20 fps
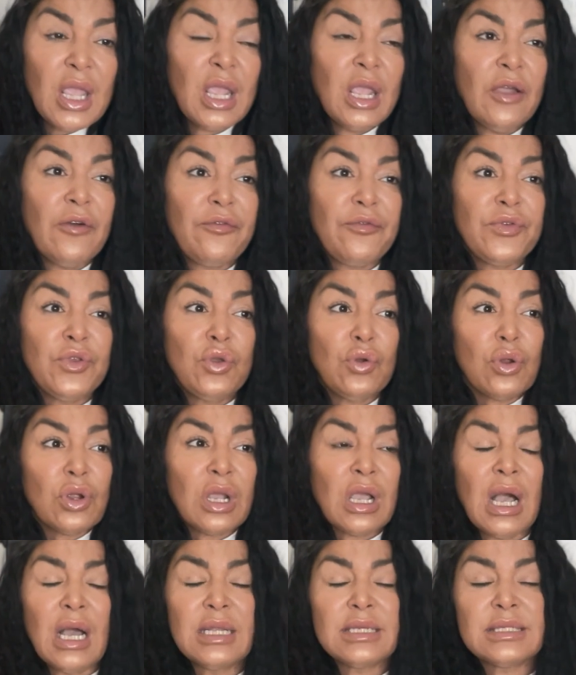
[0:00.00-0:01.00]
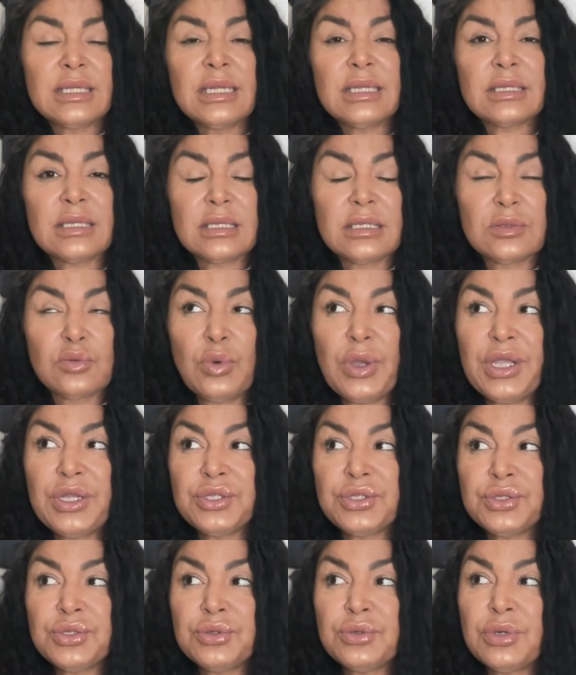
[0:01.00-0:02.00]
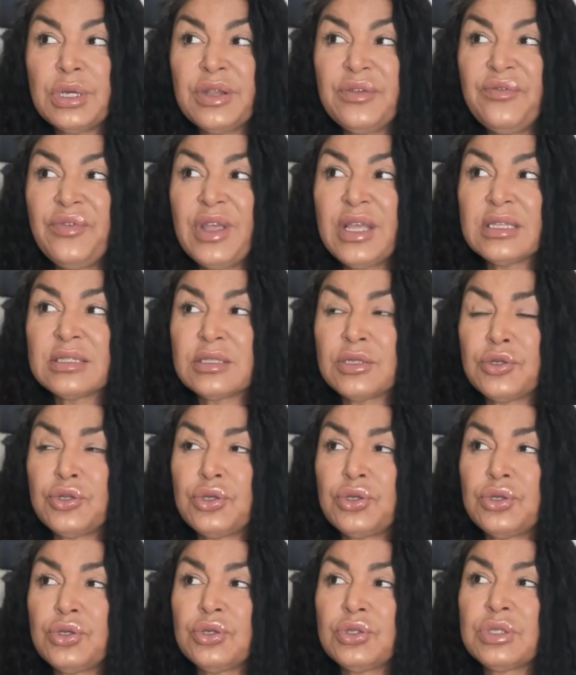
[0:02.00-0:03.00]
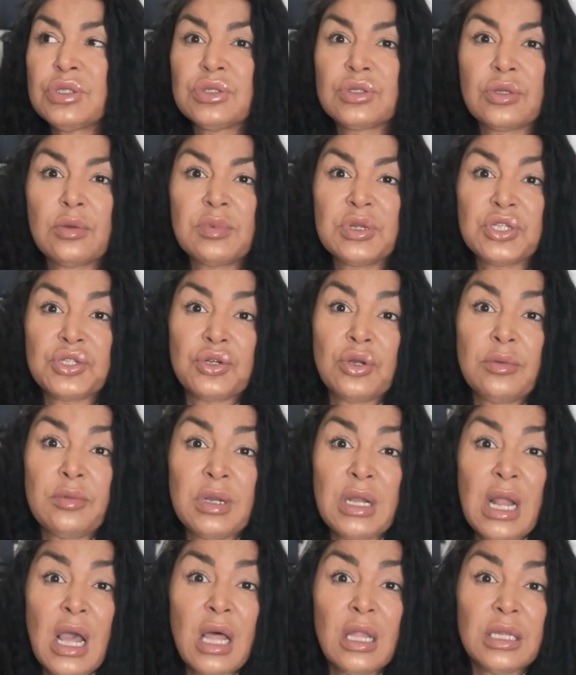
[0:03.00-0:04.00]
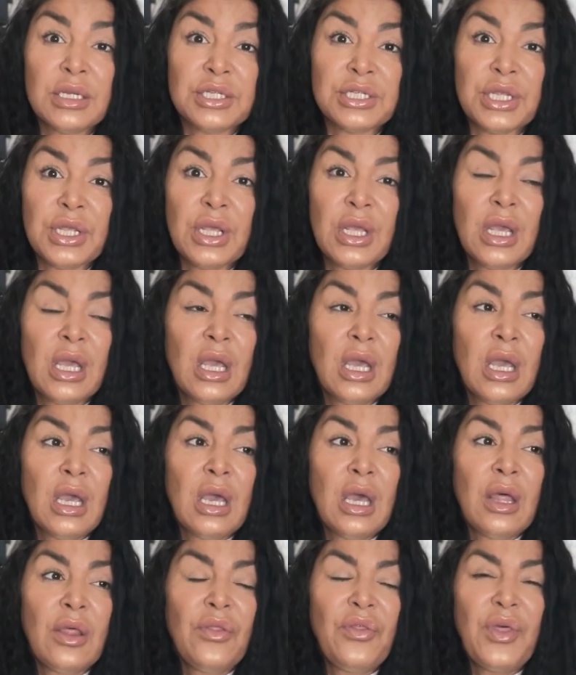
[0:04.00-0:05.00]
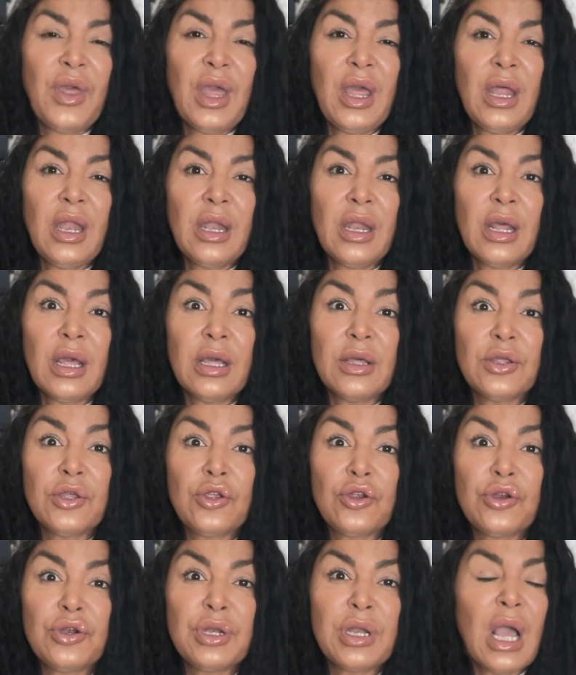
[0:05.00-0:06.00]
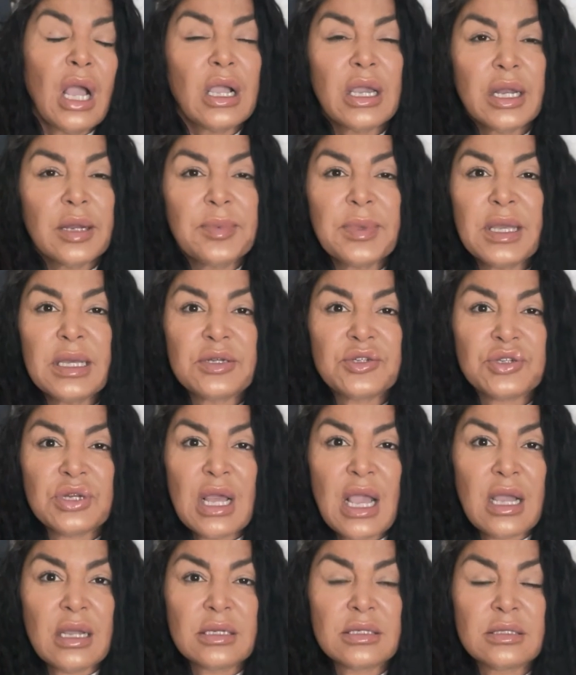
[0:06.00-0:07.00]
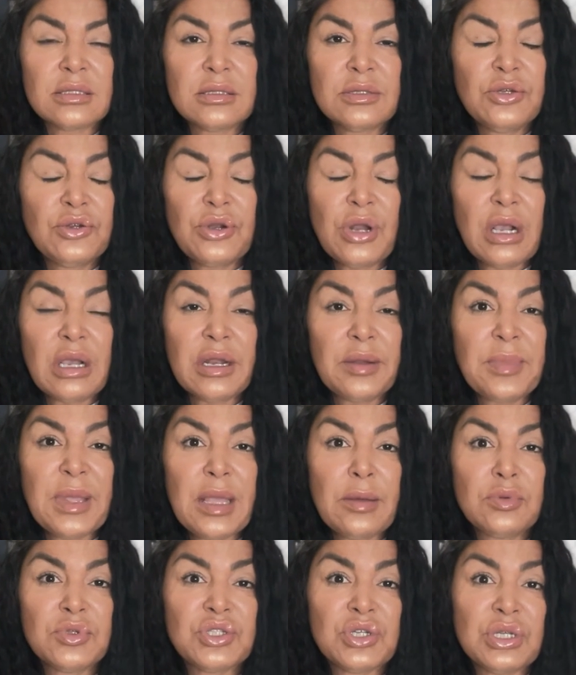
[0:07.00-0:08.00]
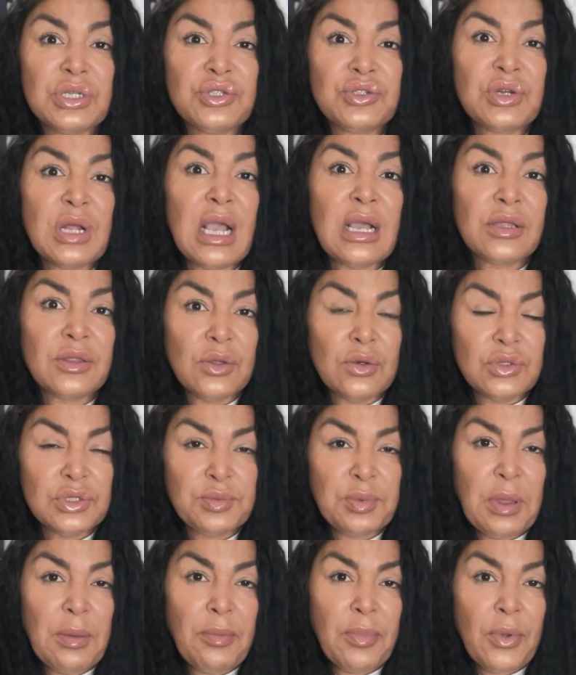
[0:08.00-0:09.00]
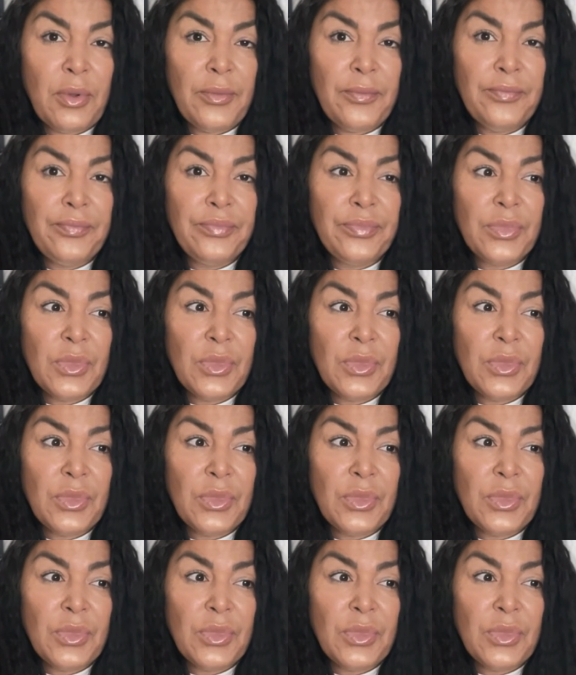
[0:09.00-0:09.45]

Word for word: if your content is way too advanced and you're using so much terminology, then you're not going to be attract you're not going to be able to attract those people